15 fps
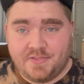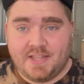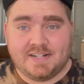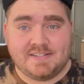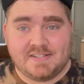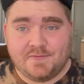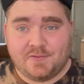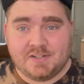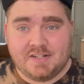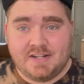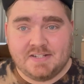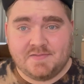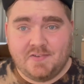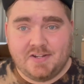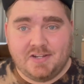that is it for
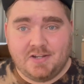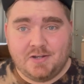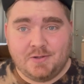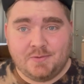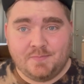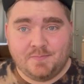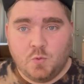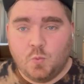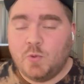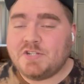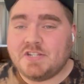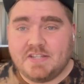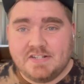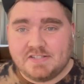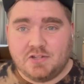today's video.
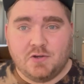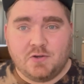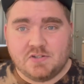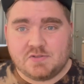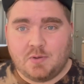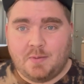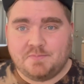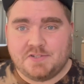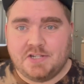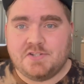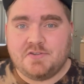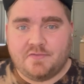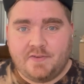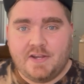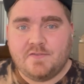Which of these logo swaps
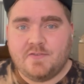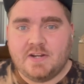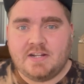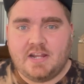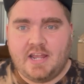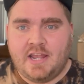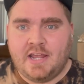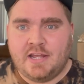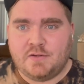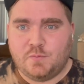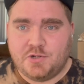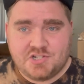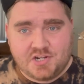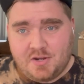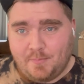is your favorite, and
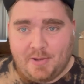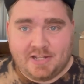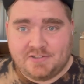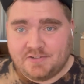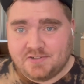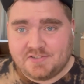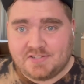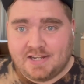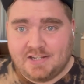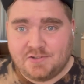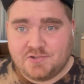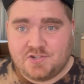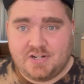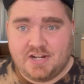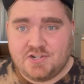which competitor
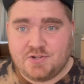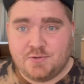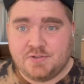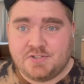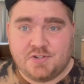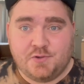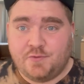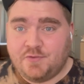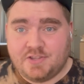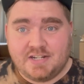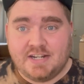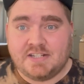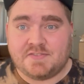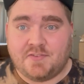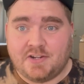styles should I choose to do for the
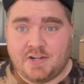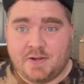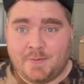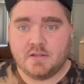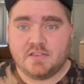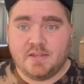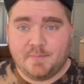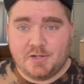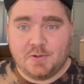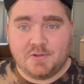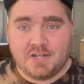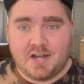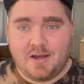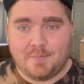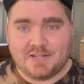next video? Let me know
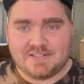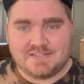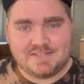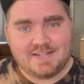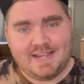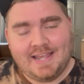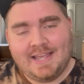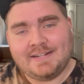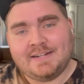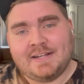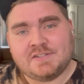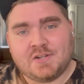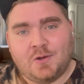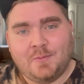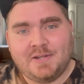in the comments. And
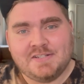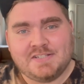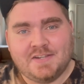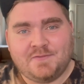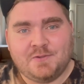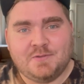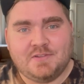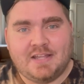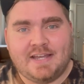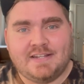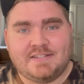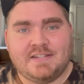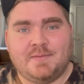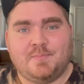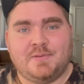as always, if you
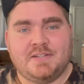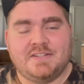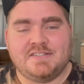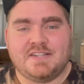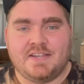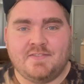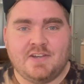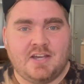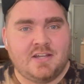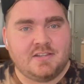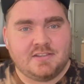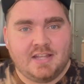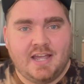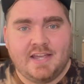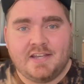liked it, please give it a
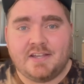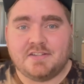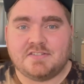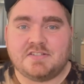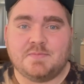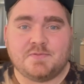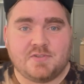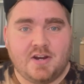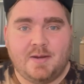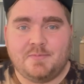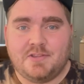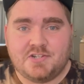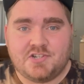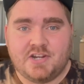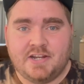like, subscribe
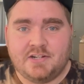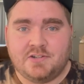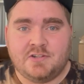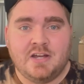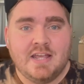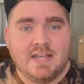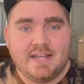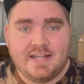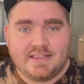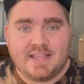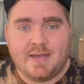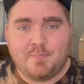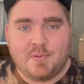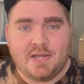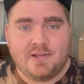to the channel, hit
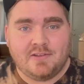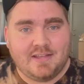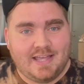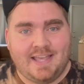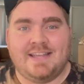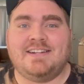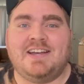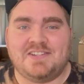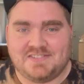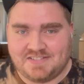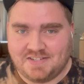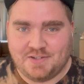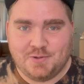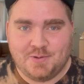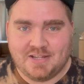that bell, and I'll
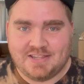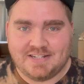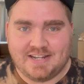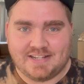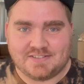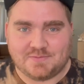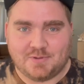see you in the next